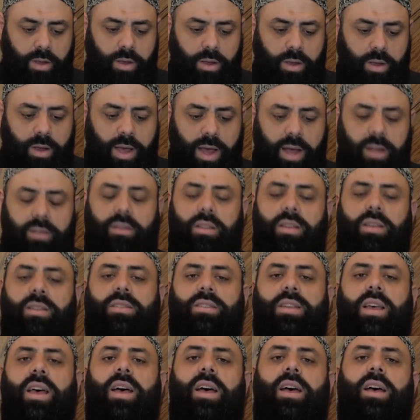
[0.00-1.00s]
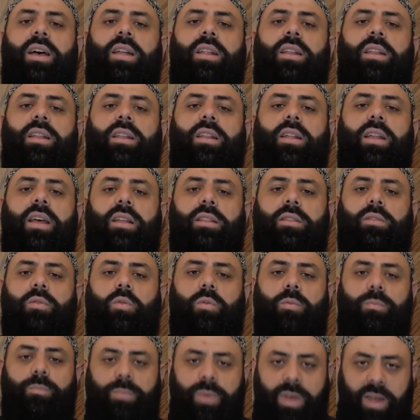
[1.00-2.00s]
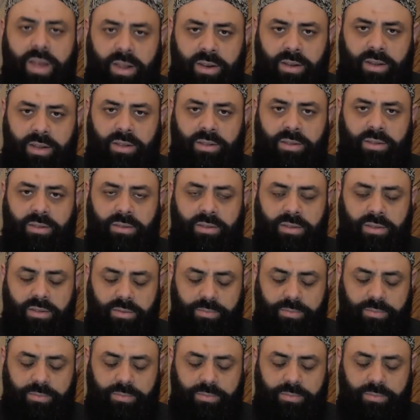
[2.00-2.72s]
and his al and companions